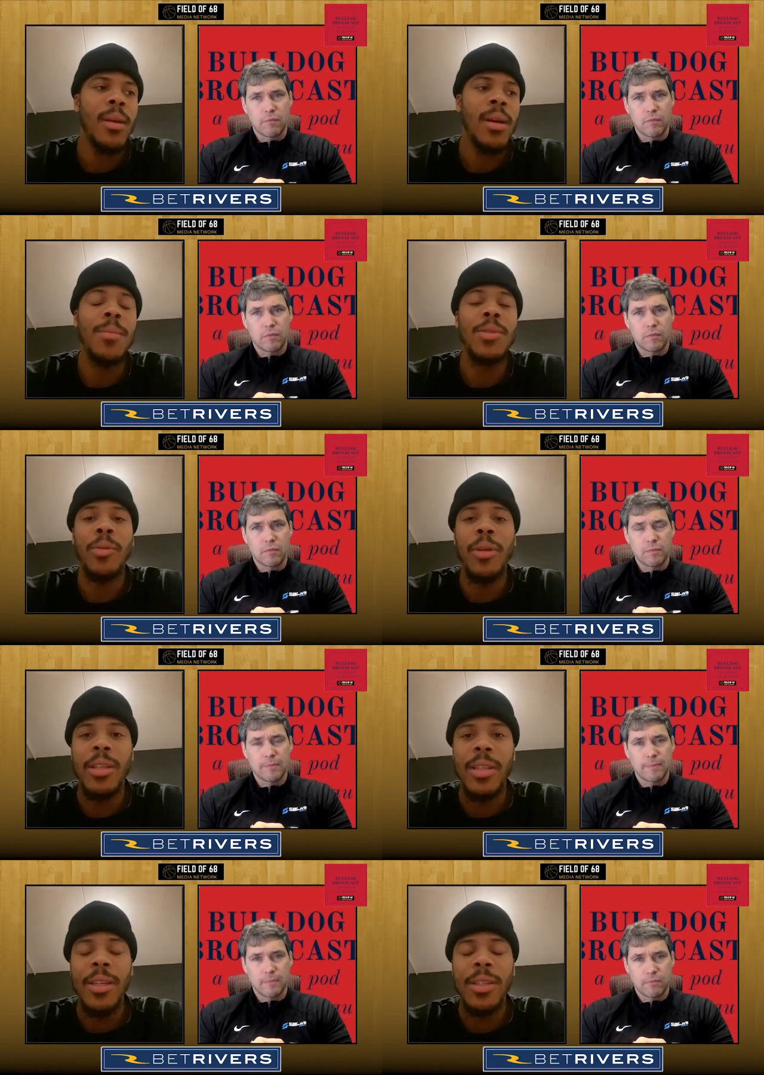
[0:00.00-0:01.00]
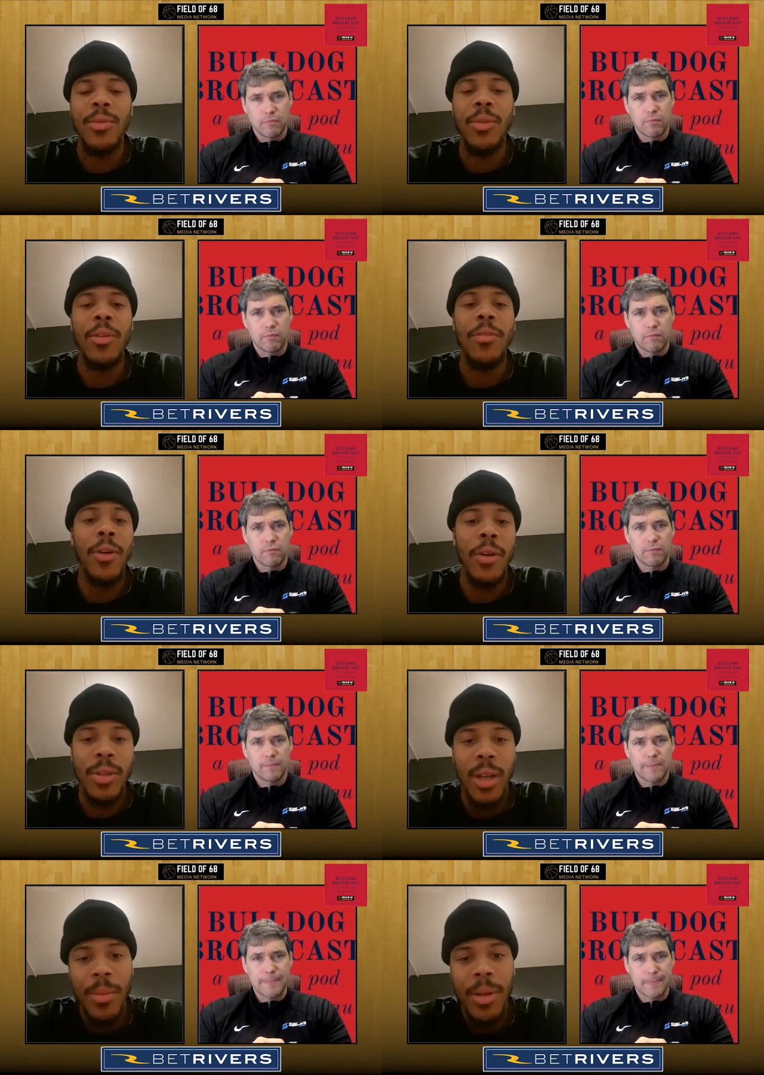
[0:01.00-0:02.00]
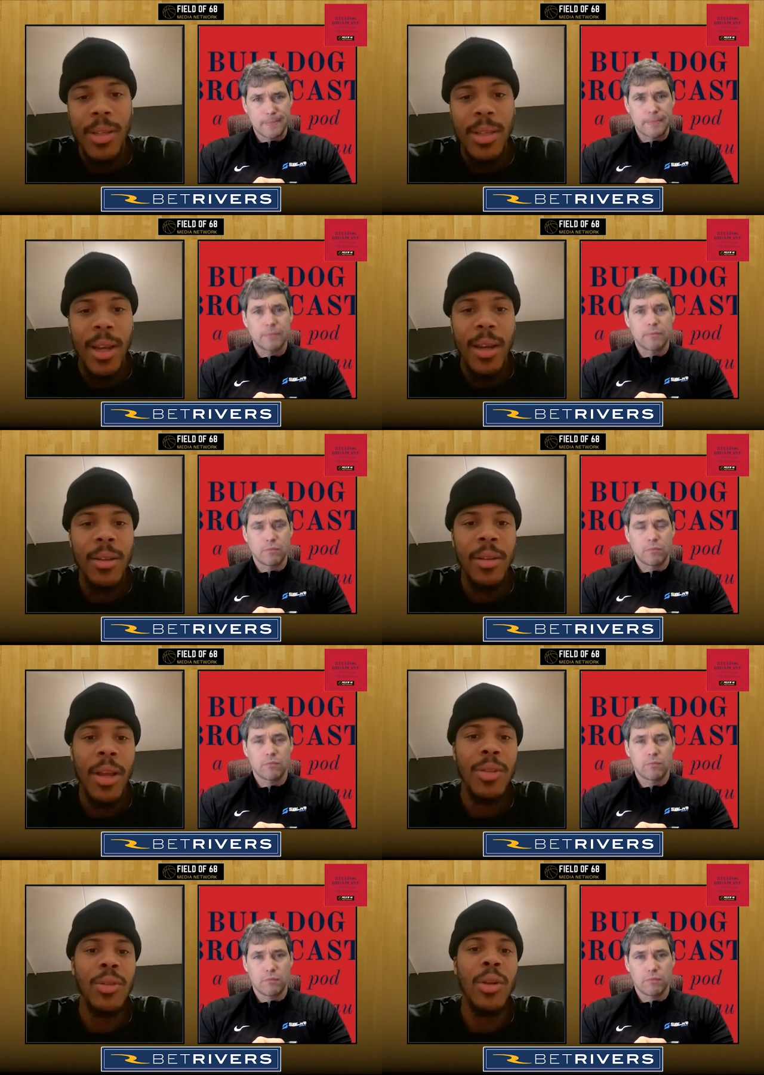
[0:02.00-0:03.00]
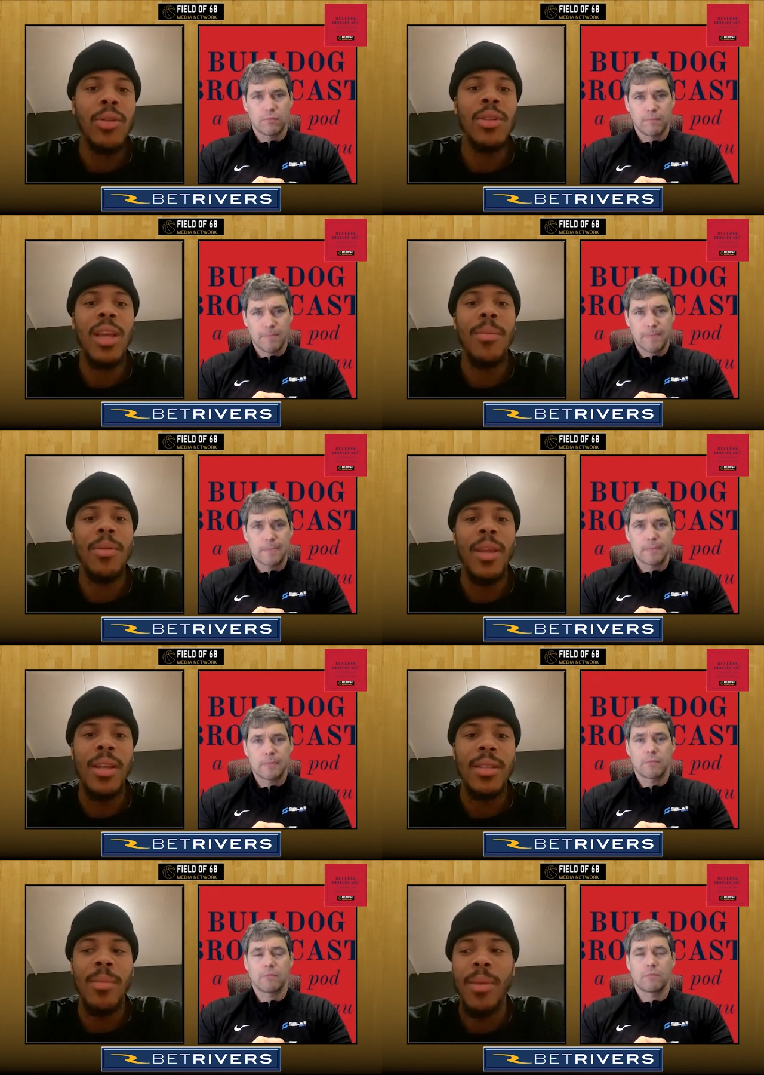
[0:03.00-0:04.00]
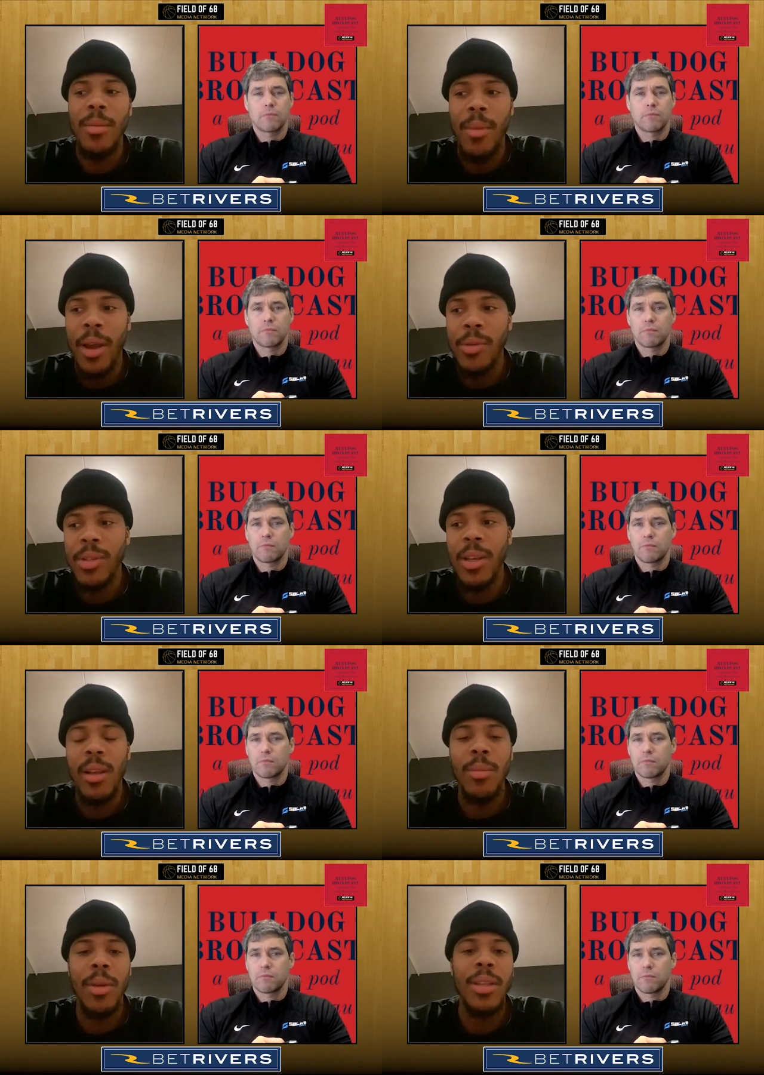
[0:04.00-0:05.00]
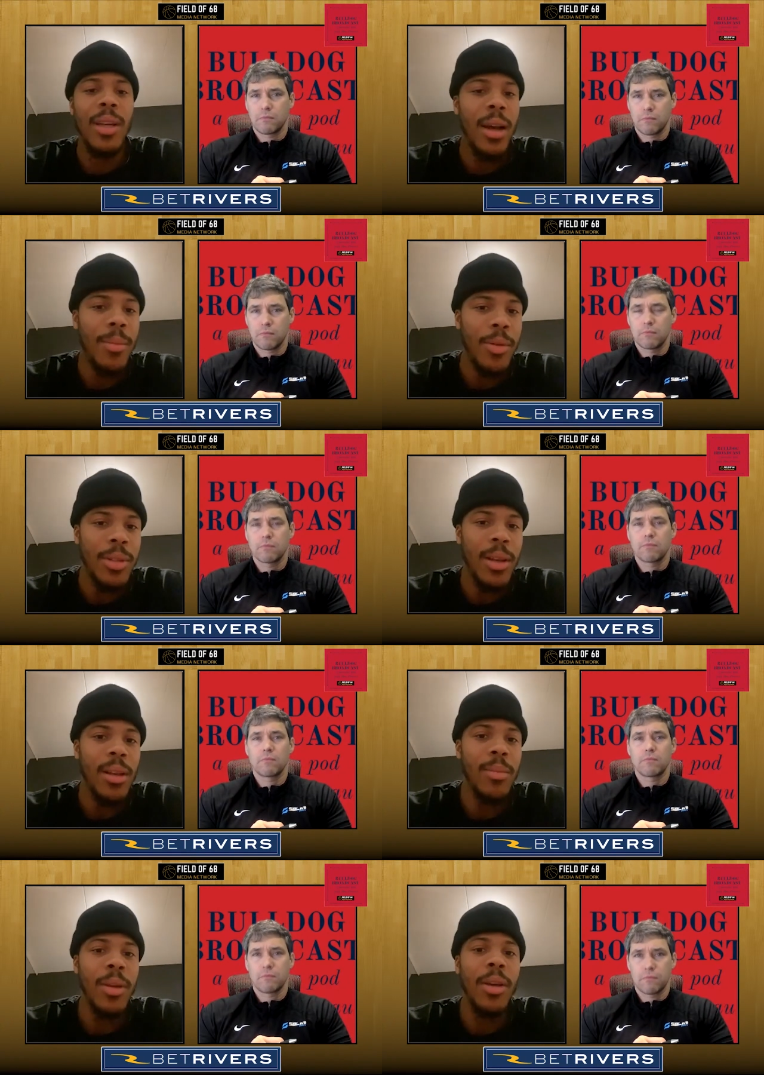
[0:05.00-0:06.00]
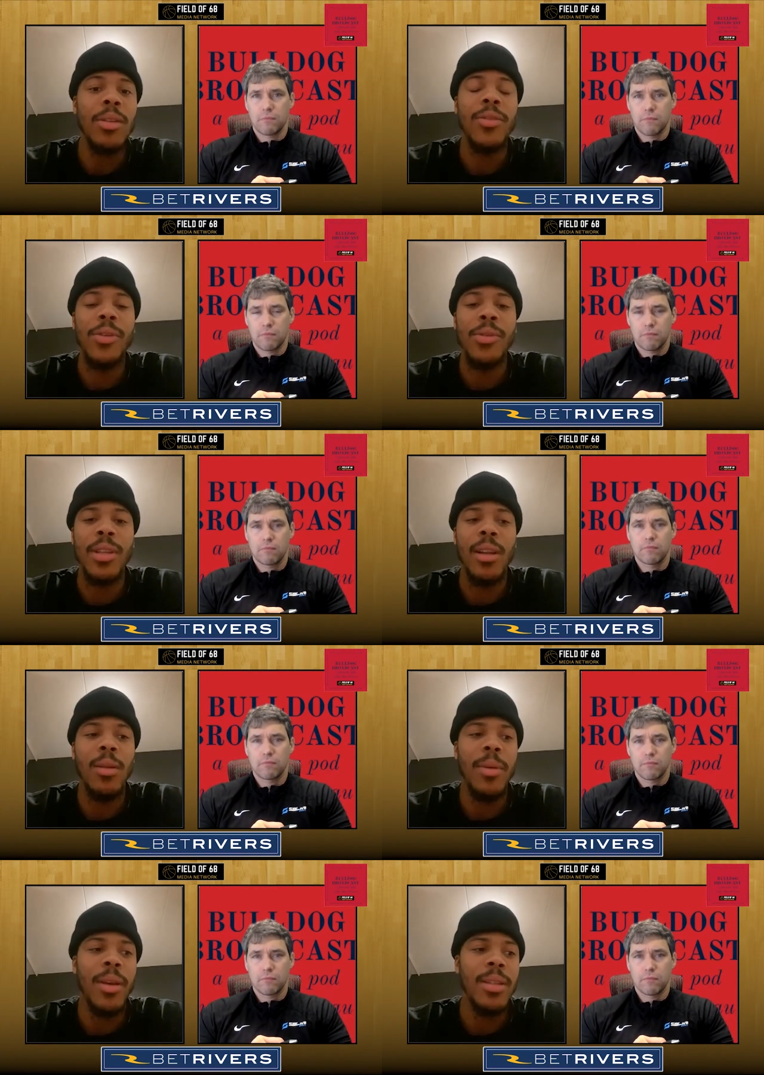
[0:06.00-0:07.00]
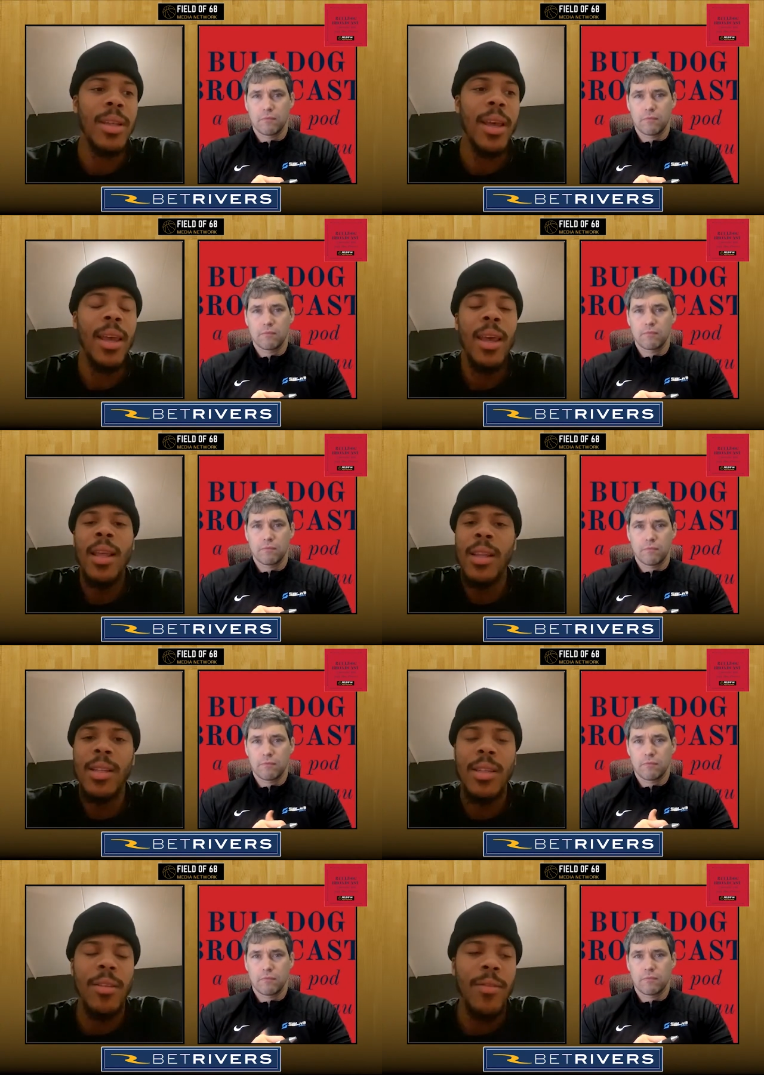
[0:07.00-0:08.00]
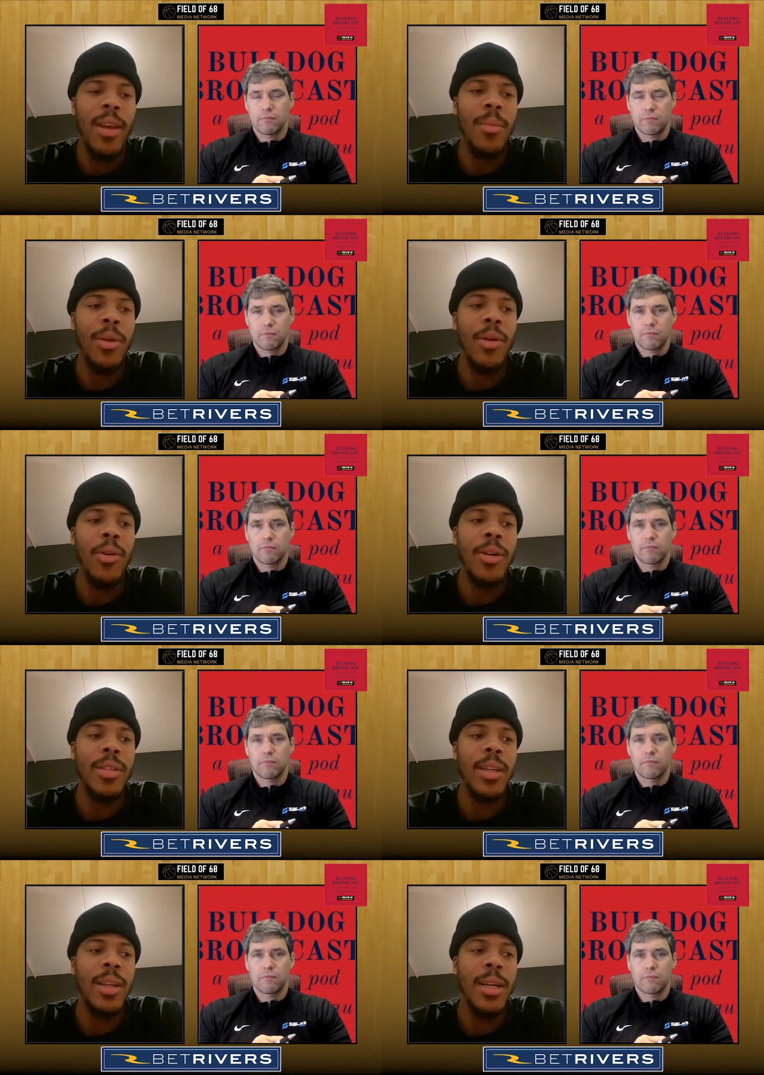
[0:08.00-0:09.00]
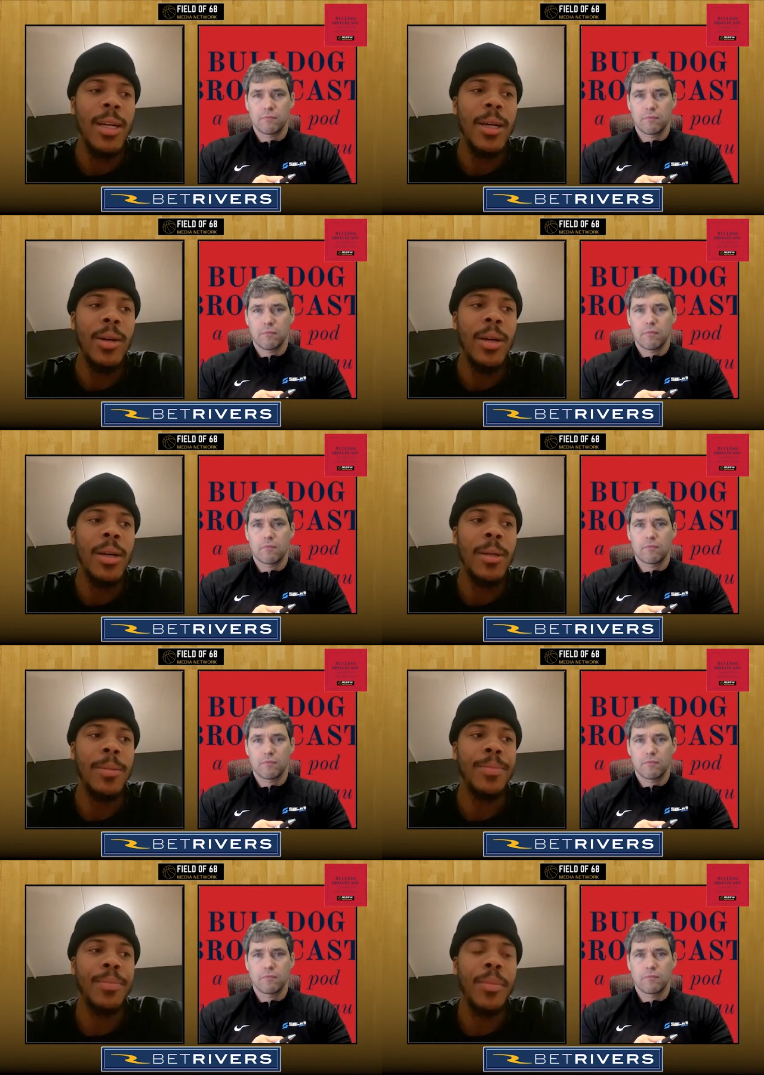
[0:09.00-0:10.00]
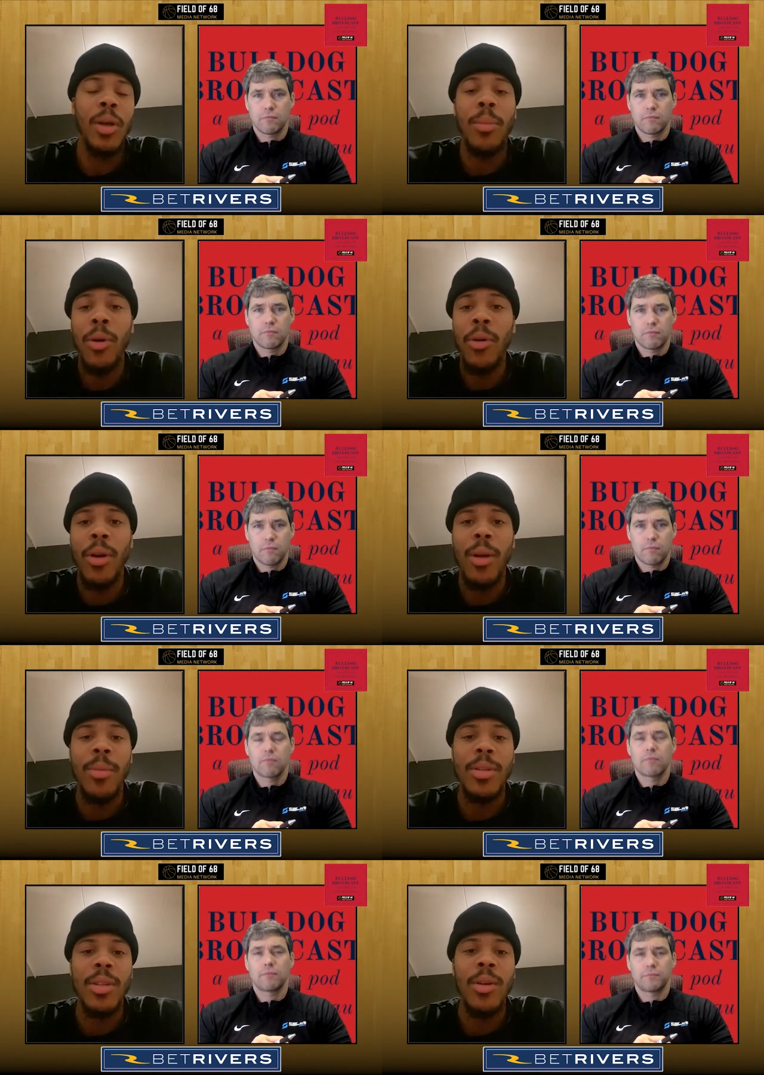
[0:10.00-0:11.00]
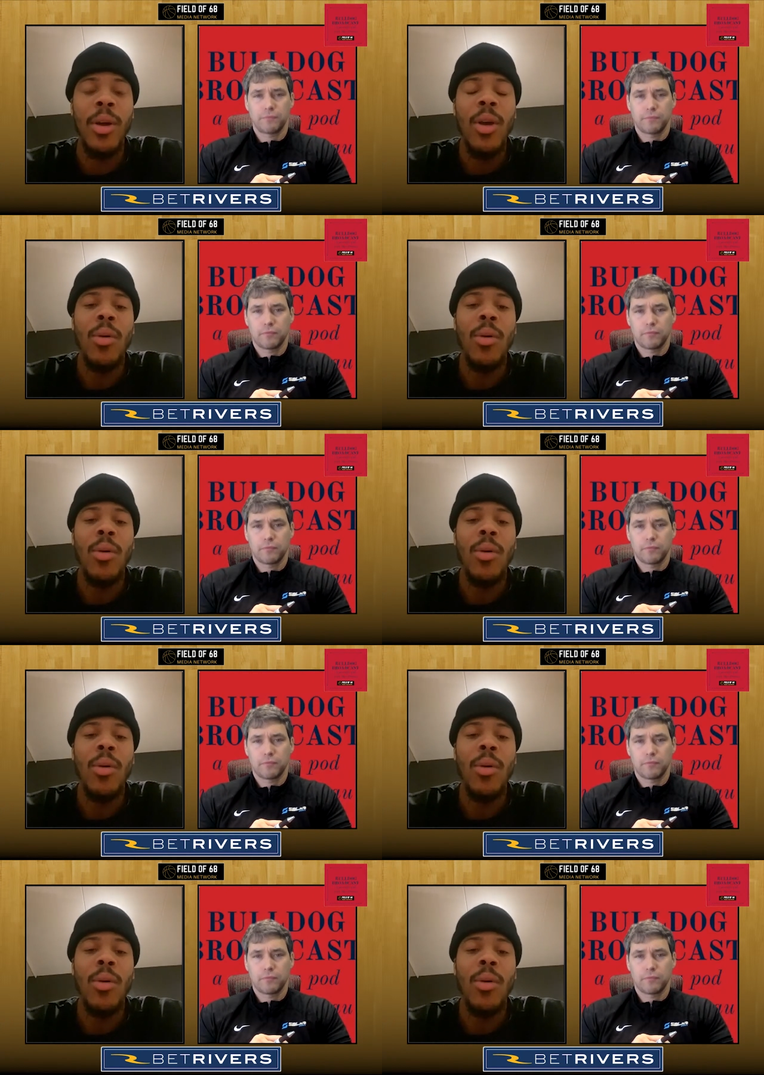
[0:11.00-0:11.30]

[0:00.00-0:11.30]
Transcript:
Speaker 1: come to realization when you first come to Gonzaga. Those are the type of things that B Mike was telling me, Tommy was telling me, Coach Few was telling me, is that this is a family-oriented you know, program. And so